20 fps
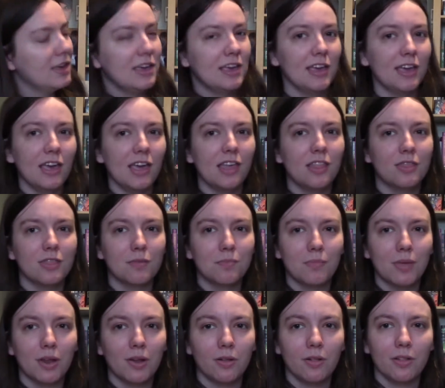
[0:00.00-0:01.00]
in the
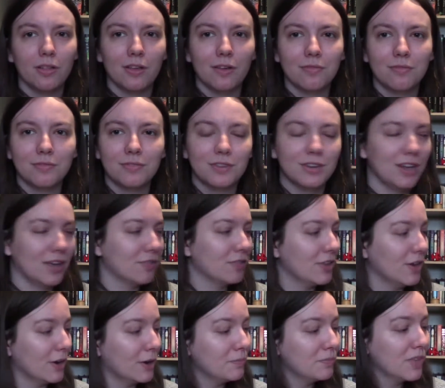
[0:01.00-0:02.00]
middle of The Death
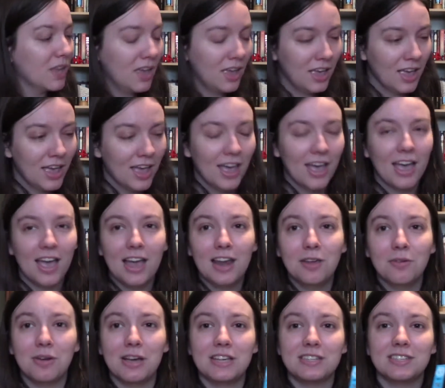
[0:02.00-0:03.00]
Cure.
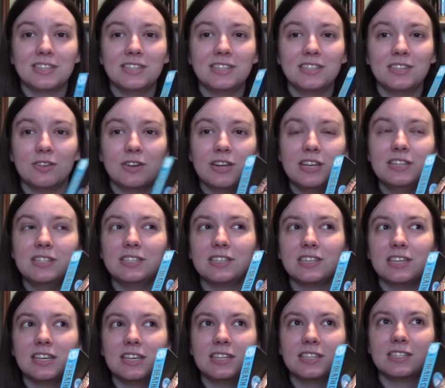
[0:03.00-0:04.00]
Anyways, this series
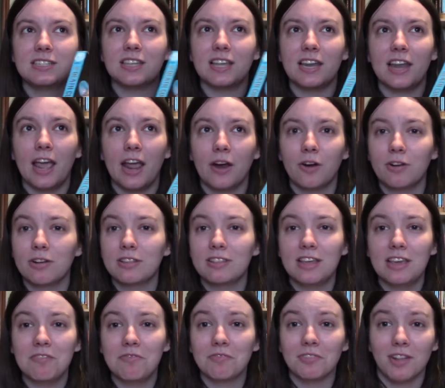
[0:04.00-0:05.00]
is
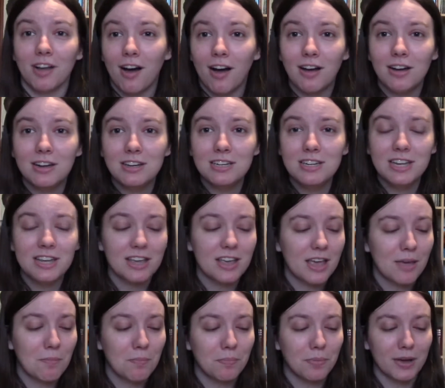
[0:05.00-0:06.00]
inherently flawed,
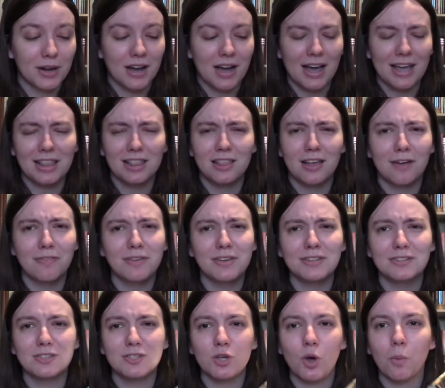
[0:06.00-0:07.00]
but I love
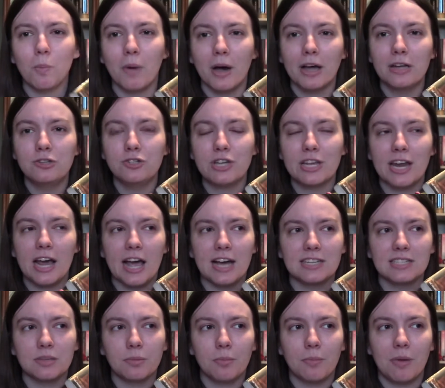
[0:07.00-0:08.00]
it so much. It
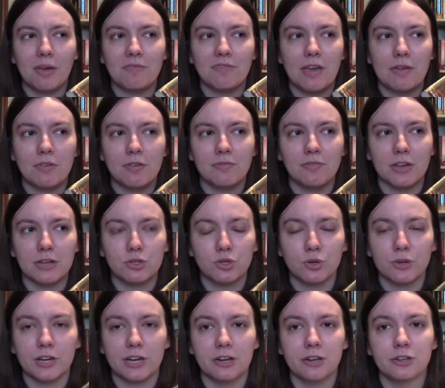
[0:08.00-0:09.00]
has some of my favorite
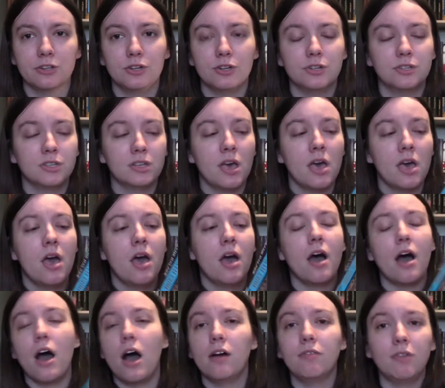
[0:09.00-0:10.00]
fictional characters
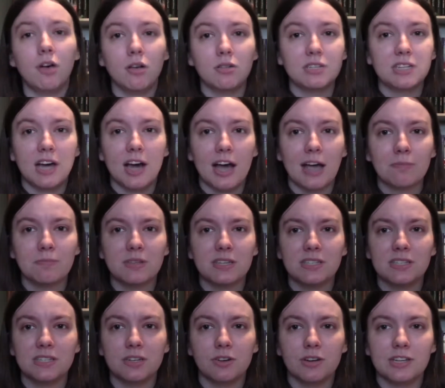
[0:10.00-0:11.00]
of all time. This
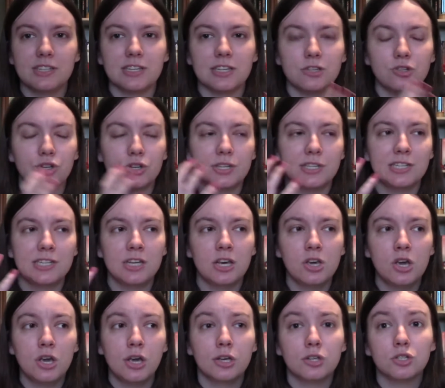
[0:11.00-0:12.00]
series is just
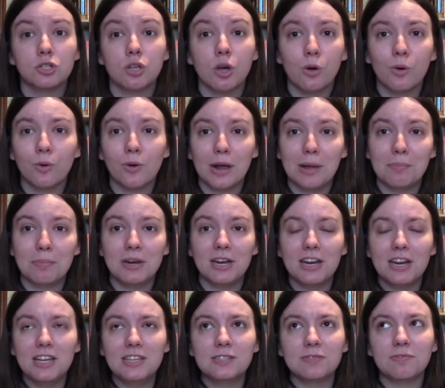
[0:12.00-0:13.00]
so great, but
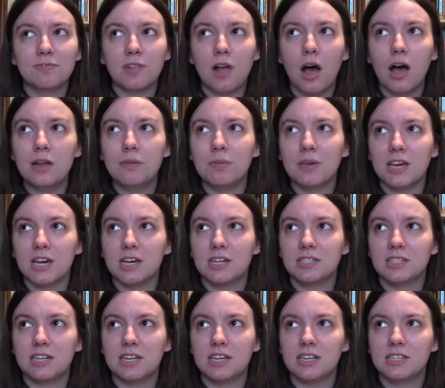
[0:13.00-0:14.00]
it is flawed
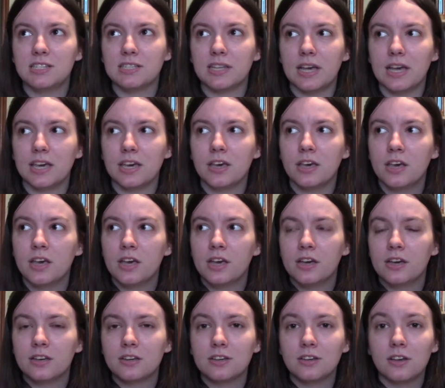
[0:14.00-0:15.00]
because it is like
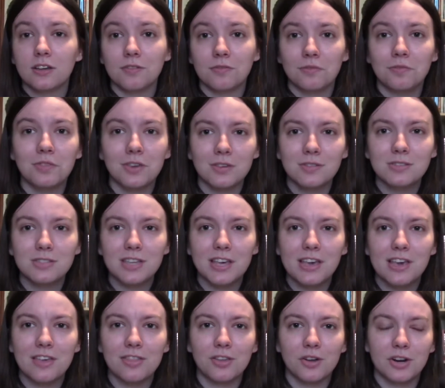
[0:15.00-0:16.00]

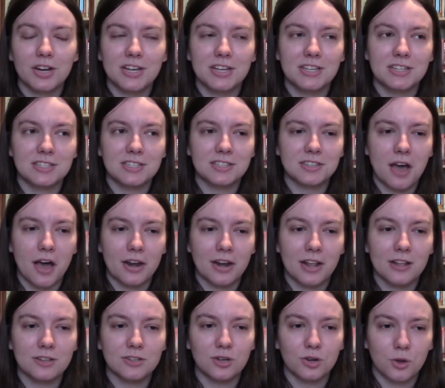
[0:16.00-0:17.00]
confusing and there is
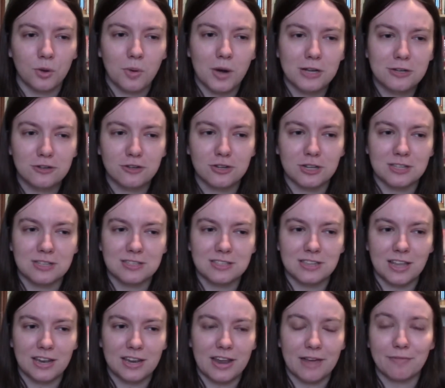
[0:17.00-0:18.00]
unanswered questions
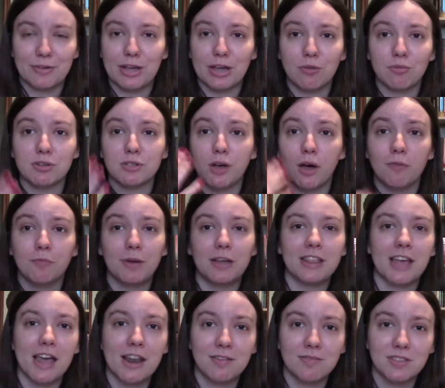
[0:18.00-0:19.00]
that never get resolved by
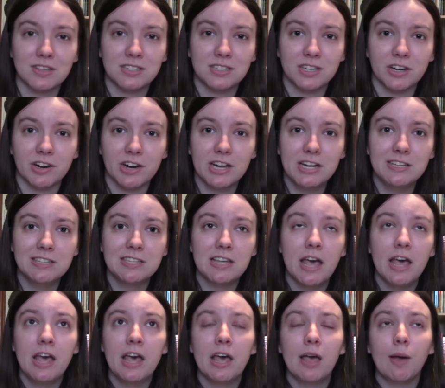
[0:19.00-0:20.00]
the end of the series.
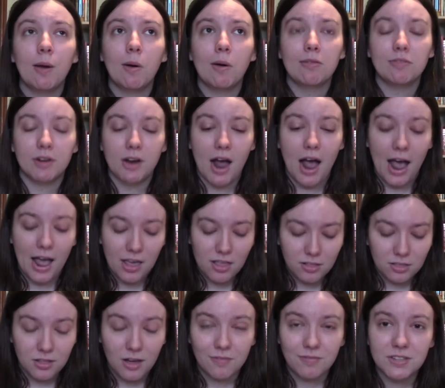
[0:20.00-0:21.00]
However, I
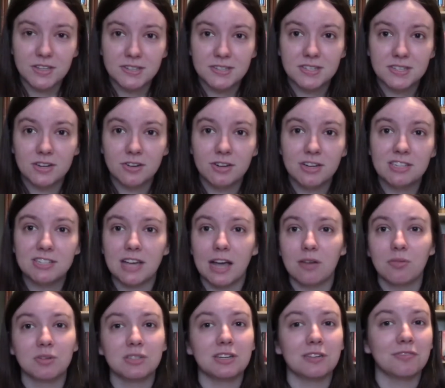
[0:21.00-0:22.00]
love this series. I
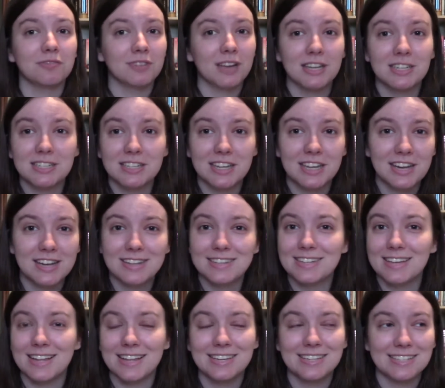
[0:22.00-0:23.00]
will defend it
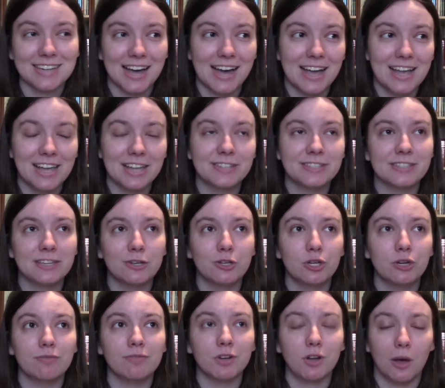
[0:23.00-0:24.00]
until I die. It's such
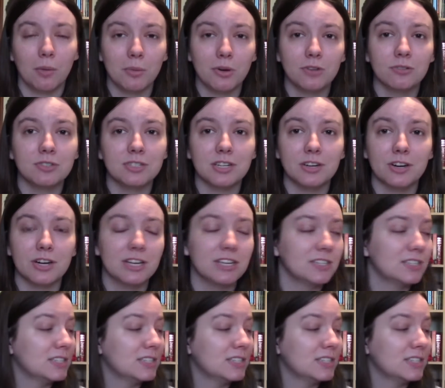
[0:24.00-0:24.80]
a phenomenal series.